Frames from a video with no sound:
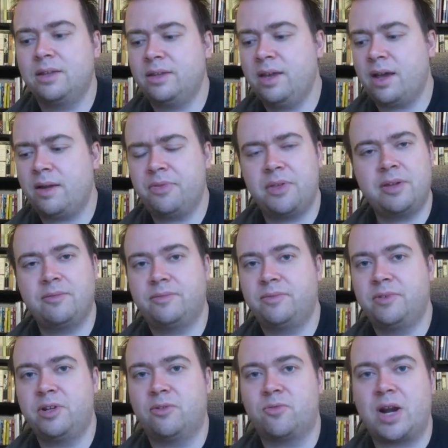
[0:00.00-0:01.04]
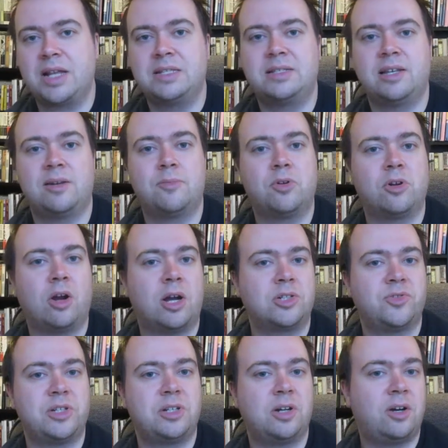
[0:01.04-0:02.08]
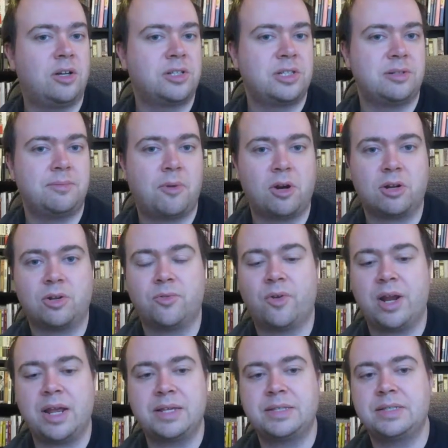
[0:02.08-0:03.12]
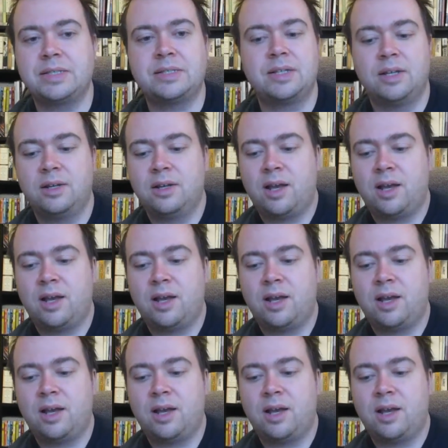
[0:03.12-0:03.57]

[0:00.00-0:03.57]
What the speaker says: then, you know, Ryan Sandberg, Andre Dawson, Mark Grace.